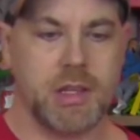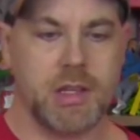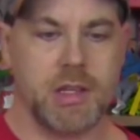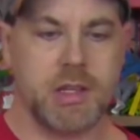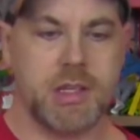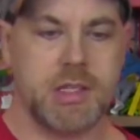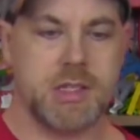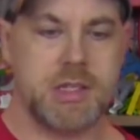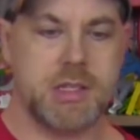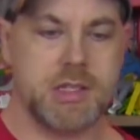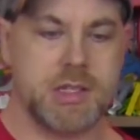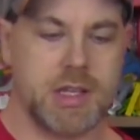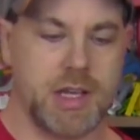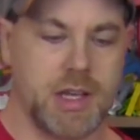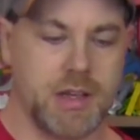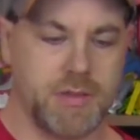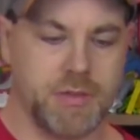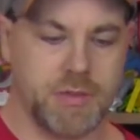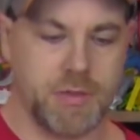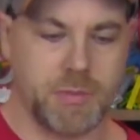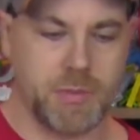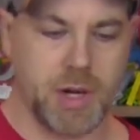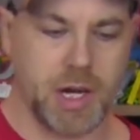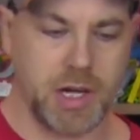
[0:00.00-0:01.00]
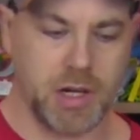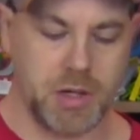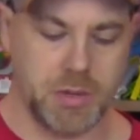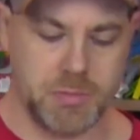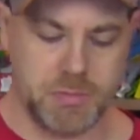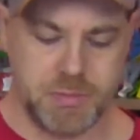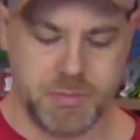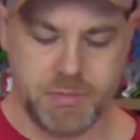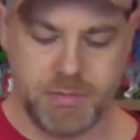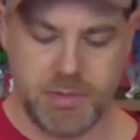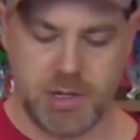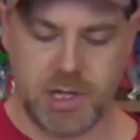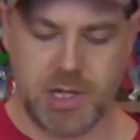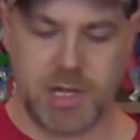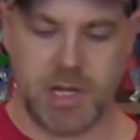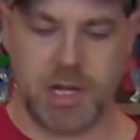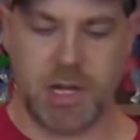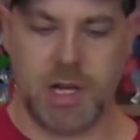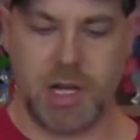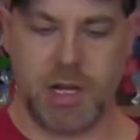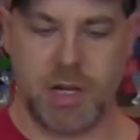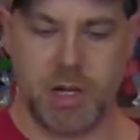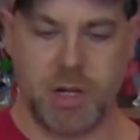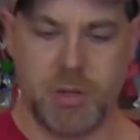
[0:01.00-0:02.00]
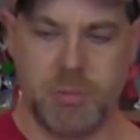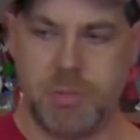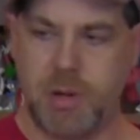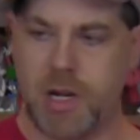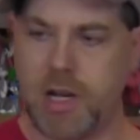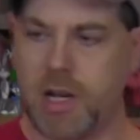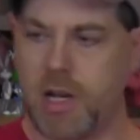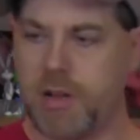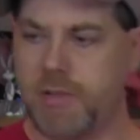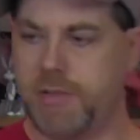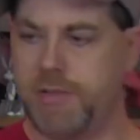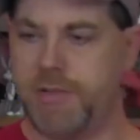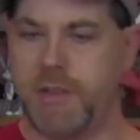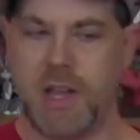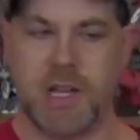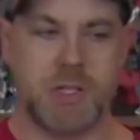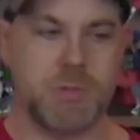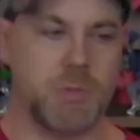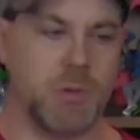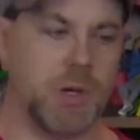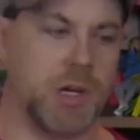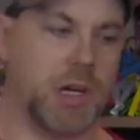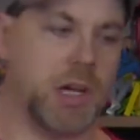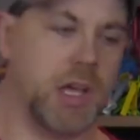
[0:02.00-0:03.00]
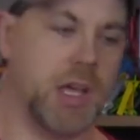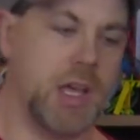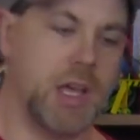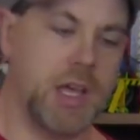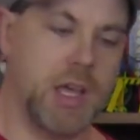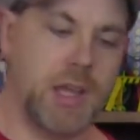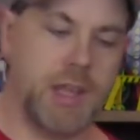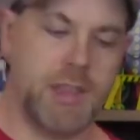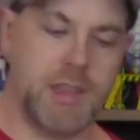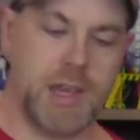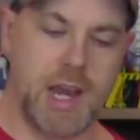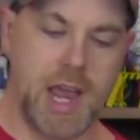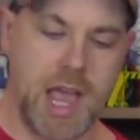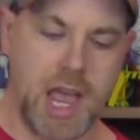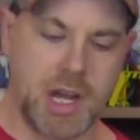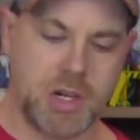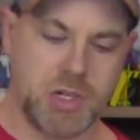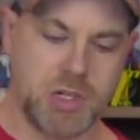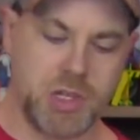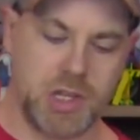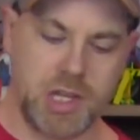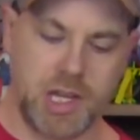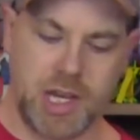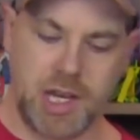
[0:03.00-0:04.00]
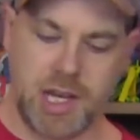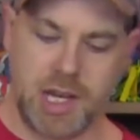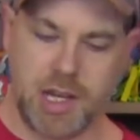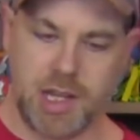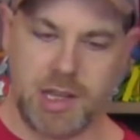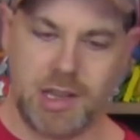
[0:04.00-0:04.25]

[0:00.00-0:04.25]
This is from my good buddy on Facebook that actually